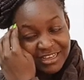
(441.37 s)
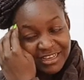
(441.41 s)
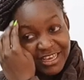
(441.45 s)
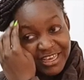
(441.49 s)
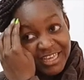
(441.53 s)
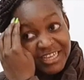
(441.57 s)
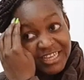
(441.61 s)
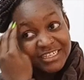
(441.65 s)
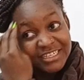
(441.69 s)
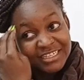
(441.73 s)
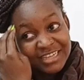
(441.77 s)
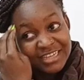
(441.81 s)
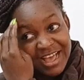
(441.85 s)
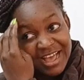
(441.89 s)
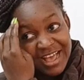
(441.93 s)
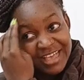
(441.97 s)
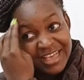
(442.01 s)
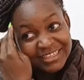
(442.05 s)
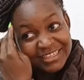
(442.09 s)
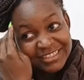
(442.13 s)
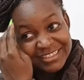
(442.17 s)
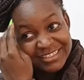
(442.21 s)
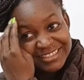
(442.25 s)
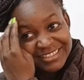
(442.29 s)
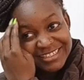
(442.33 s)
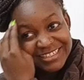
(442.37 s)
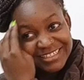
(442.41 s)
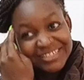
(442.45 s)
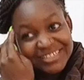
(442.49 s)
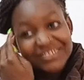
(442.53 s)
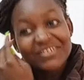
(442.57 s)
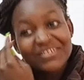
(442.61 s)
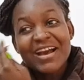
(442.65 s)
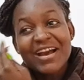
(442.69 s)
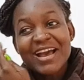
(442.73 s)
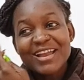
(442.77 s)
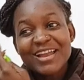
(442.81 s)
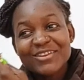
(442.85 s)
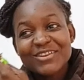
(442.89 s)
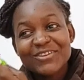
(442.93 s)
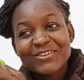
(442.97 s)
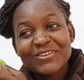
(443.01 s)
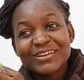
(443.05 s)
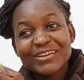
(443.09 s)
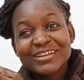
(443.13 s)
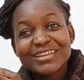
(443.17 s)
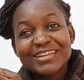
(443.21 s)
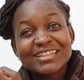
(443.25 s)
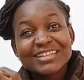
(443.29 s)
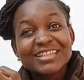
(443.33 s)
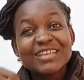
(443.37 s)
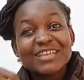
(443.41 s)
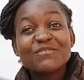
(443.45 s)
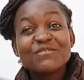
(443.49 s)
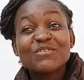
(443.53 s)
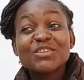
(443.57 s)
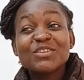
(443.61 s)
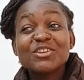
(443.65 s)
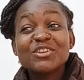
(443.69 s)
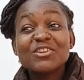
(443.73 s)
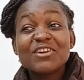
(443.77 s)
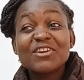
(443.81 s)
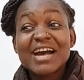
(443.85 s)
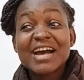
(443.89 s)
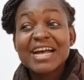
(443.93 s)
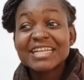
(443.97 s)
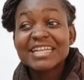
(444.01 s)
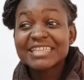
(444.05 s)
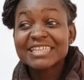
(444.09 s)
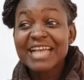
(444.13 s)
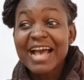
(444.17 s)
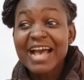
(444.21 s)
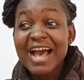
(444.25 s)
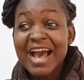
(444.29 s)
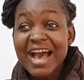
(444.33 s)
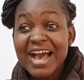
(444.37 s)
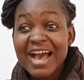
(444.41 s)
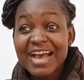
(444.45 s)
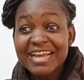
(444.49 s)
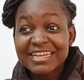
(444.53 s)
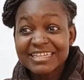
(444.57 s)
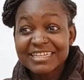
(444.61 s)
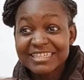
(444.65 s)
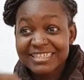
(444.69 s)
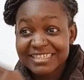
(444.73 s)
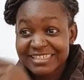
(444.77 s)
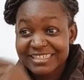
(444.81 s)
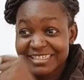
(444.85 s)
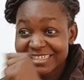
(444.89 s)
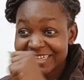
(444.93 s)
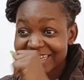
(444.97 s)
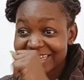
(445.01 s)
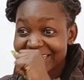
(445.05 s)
And guys, to add on, the video has ads!